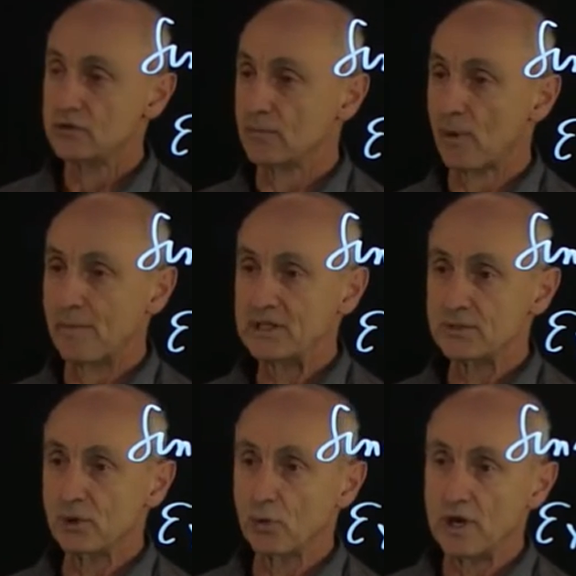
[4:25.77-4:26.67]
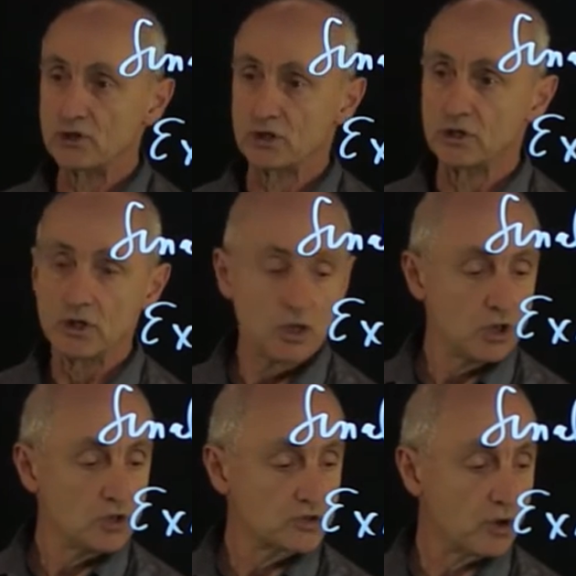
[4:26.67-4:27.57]
here's our momentum equation.
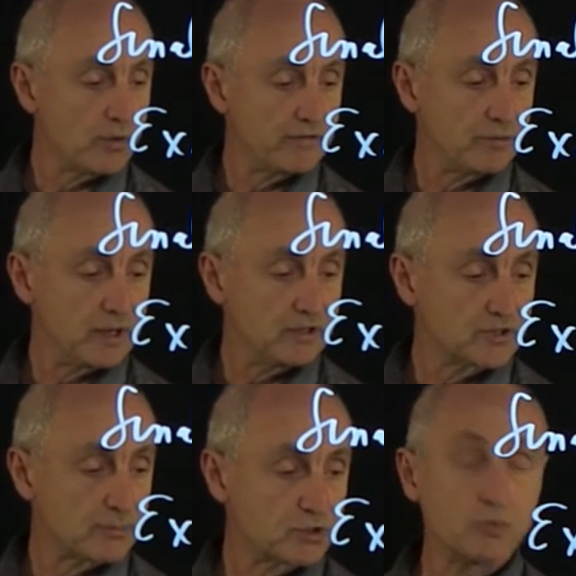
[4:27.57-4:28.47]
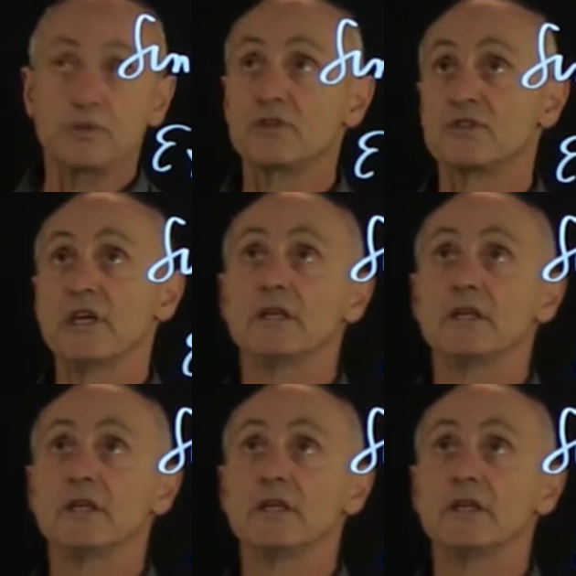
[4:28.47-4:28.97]
So if we substitute this